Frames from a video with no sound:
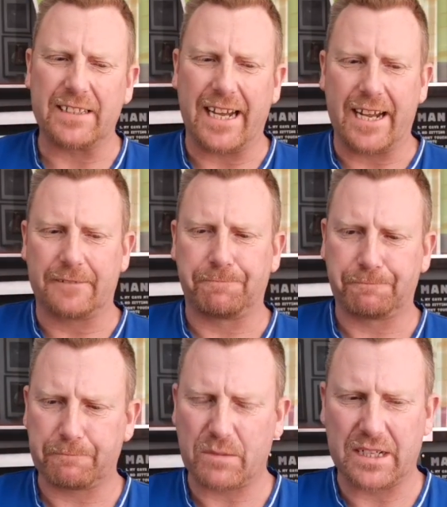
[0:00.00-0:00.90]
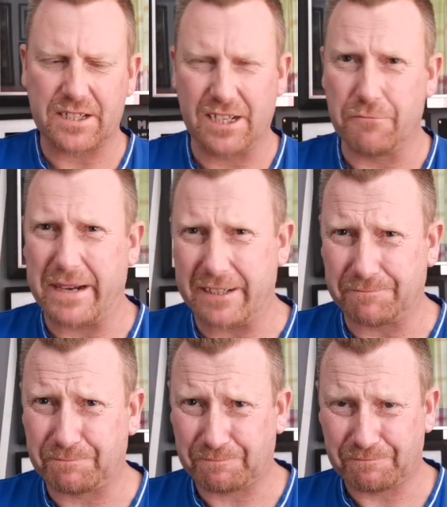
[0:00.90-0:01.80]
Yeah, it's a little bit
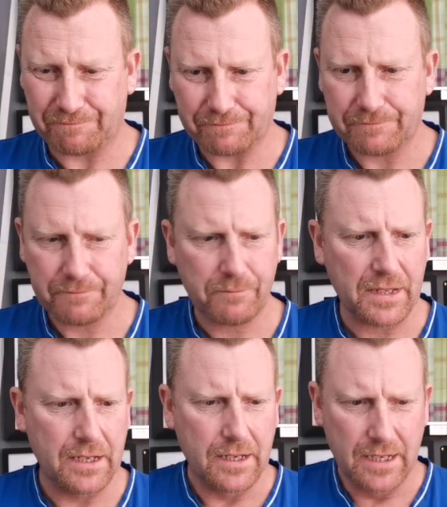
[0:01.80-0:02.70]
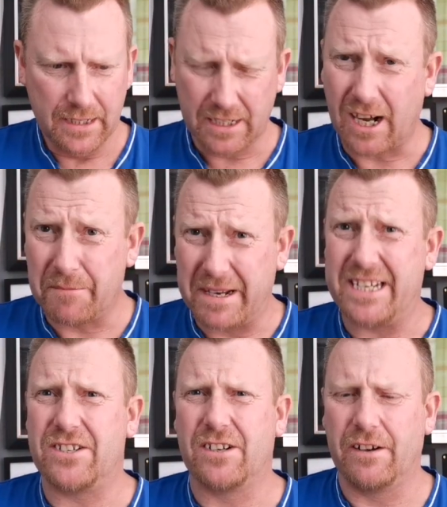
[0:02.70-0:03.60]

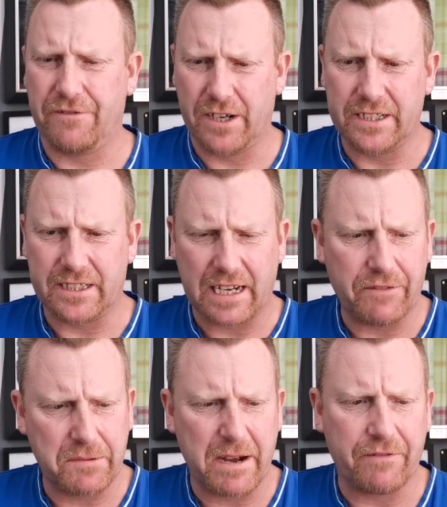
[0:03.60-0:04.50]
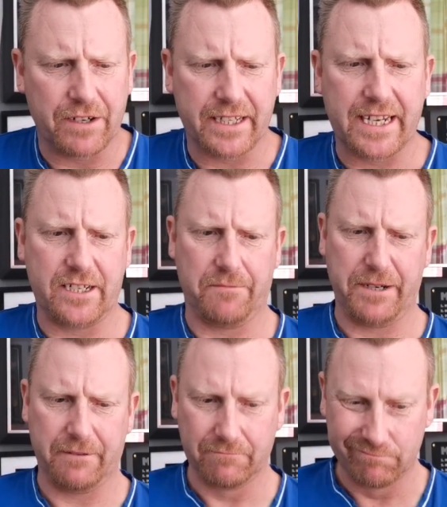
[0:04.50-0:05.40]
carbonation. I find having a mouthful of that is a
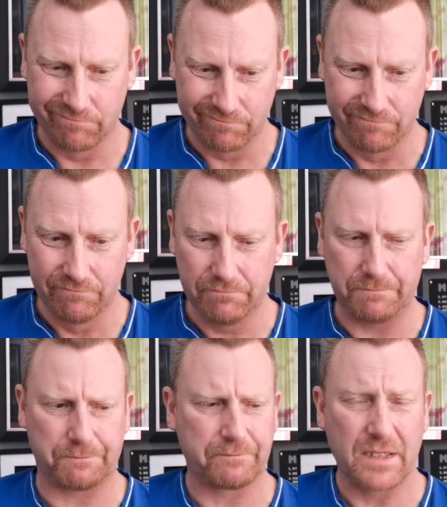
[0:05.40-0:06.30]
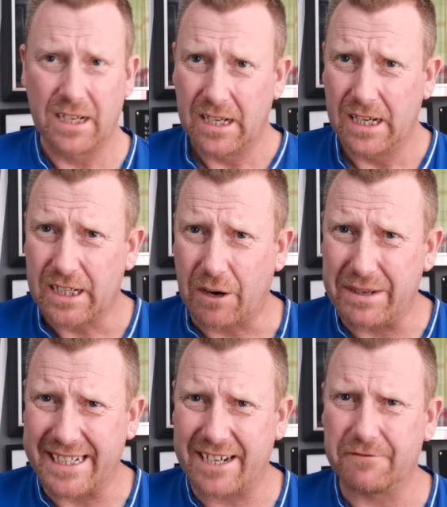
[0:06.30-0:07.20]
bit
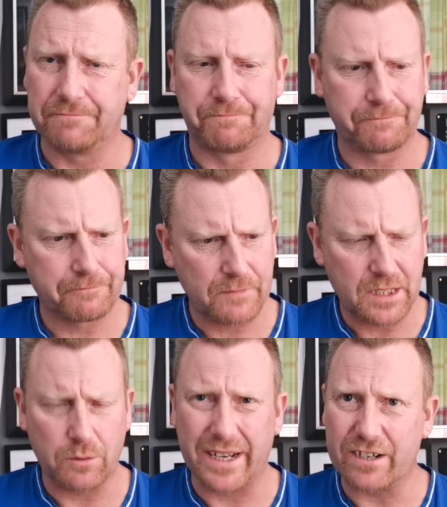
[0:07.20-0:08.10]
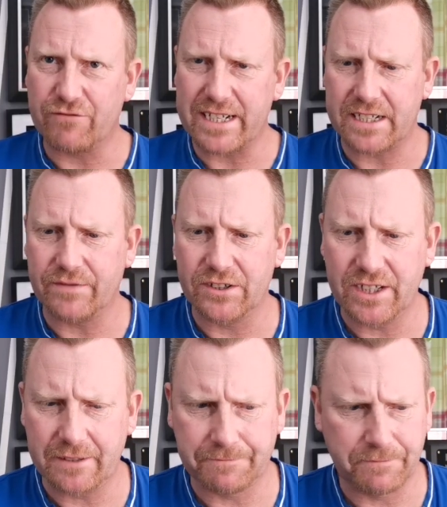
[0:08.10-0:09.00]
going down, quite aggressive on
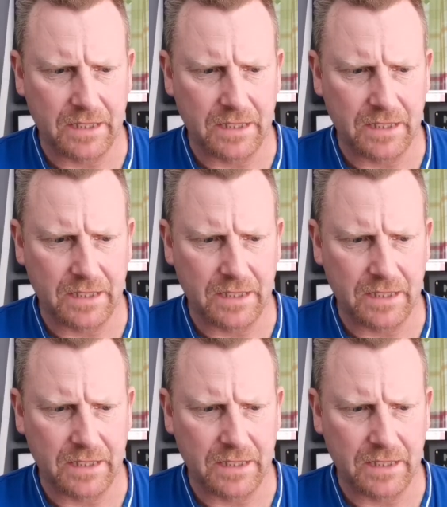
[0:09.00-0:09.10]
you.